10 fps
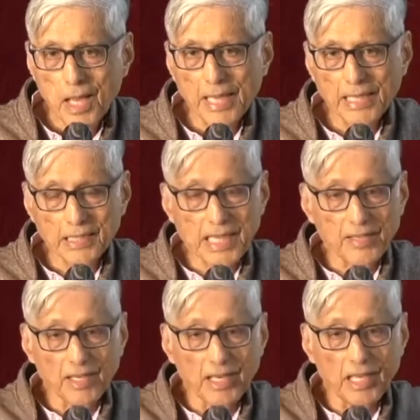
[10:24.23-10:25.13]
In
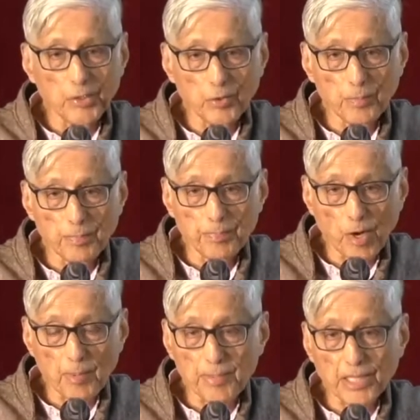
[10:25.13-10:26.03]
Kerala, you
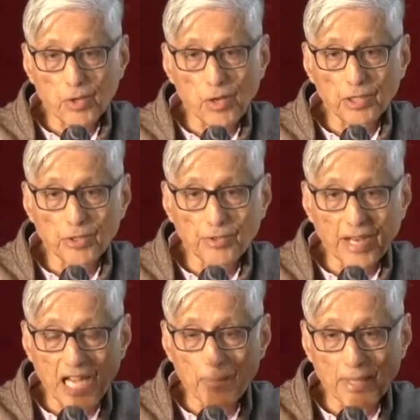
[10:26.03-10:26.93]
probably call your
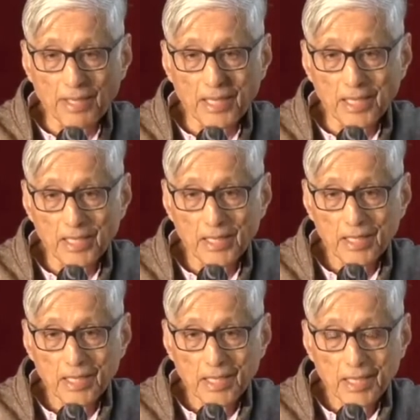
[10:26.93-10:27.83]
grandmother
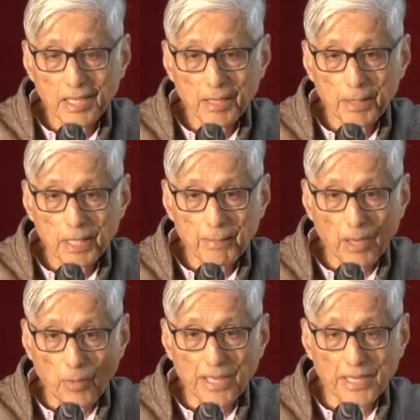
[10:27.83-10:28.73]
by
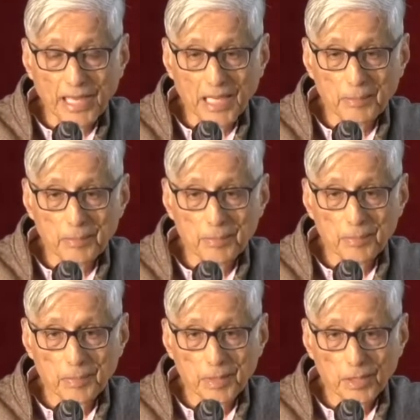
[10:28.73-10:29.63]
one name,
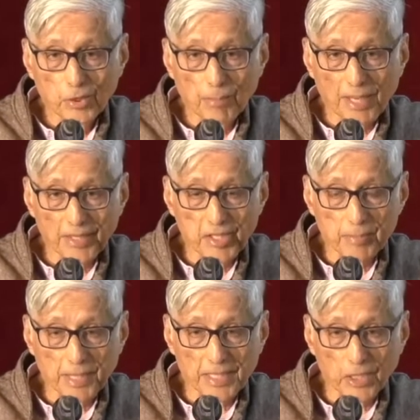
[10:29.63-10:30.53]
your mother's
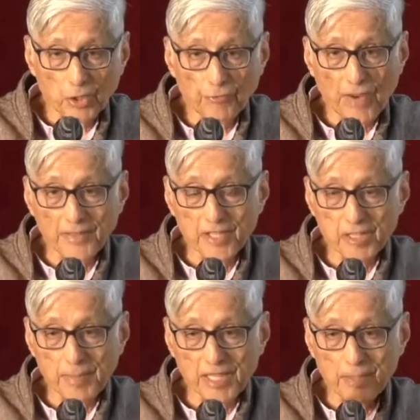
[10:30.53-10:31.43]
mother, your father's
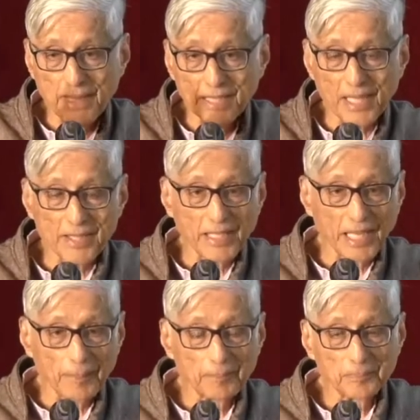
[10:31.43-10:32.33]
mother by another
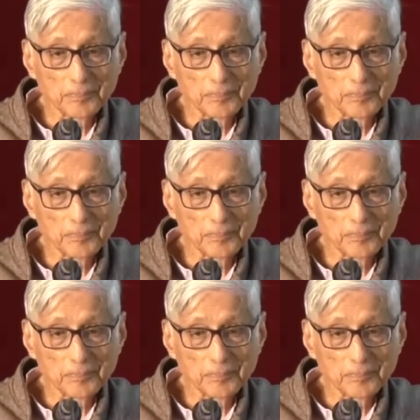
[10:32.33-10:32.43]
name.